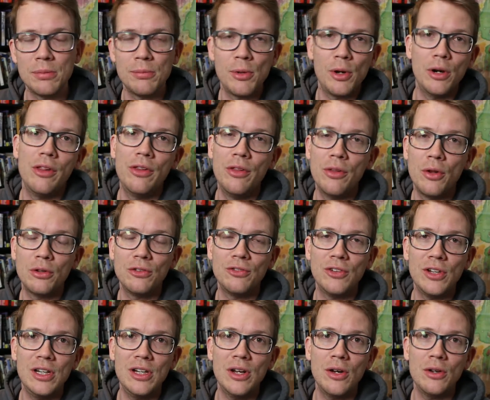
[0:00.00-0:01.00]
promoted in those
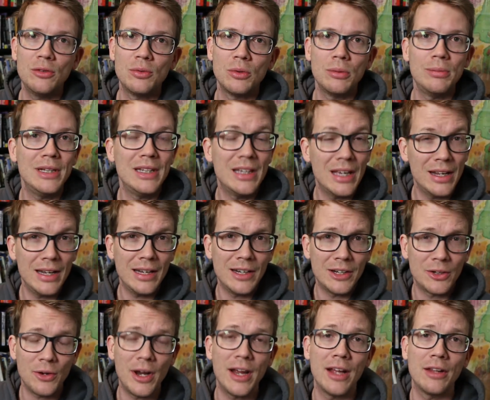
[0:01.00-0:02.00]
videos will be getting
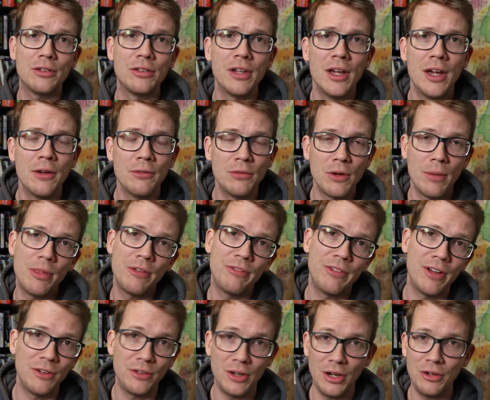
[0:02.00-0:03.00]
grants from the
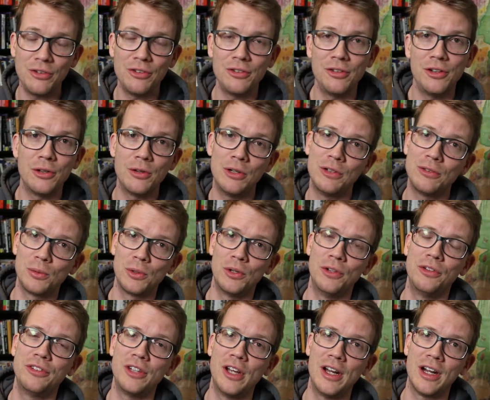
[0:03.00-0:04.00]
foundation to Decrease
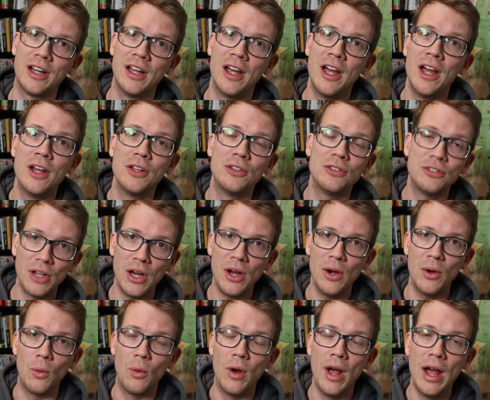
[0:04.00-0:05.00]
World Suck.
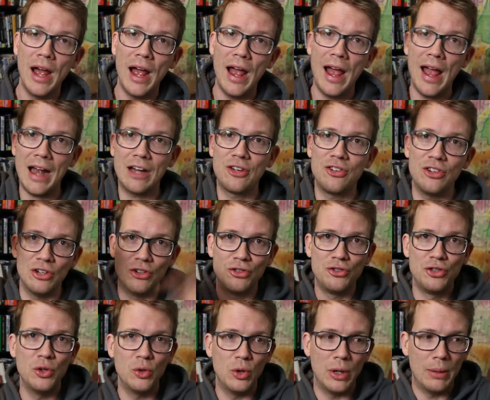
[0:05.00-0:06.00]
So, action,
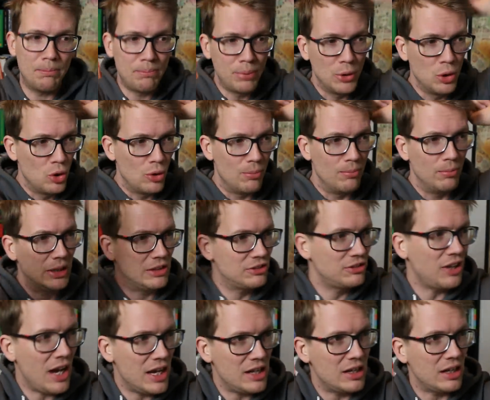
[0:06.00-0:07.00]
do it, boom,
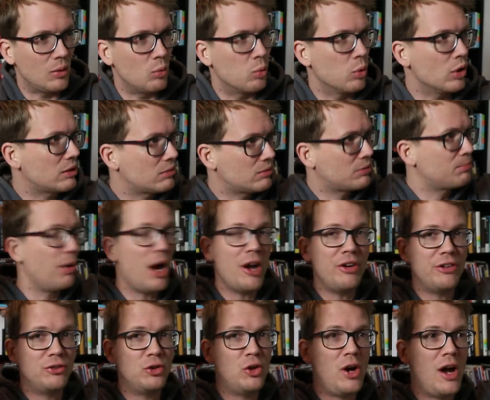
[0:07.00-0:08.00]
excited. We're
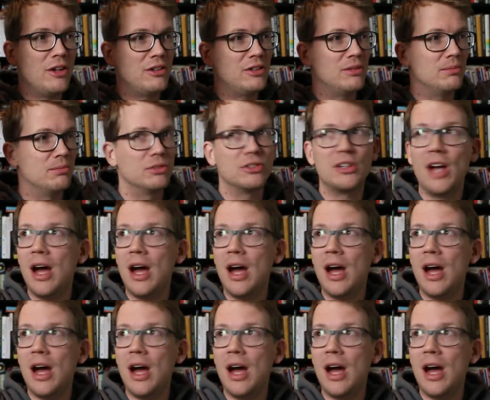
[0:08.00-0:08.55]
of for Awesome's